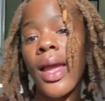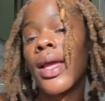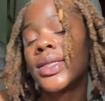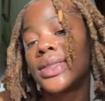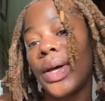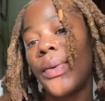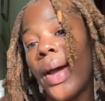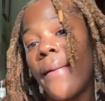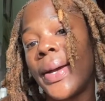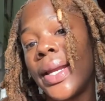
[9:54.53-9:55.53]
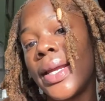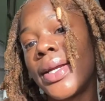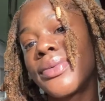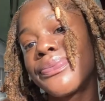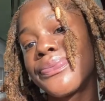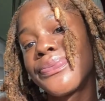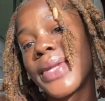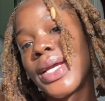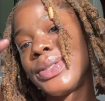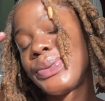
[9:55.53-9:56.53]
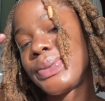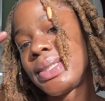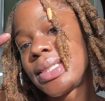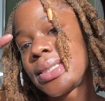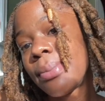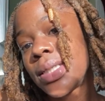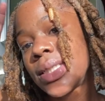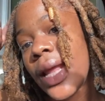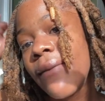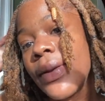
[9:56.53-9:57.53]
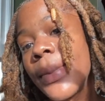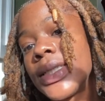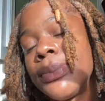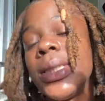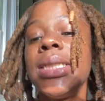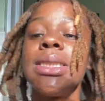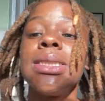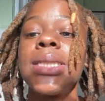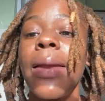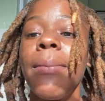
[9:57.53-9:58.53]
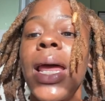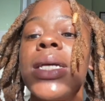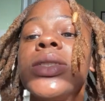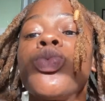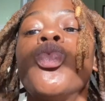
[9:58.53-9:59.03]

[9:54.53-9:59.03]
So I'm out of here. Deuces, much love and much peace, and stay blessed.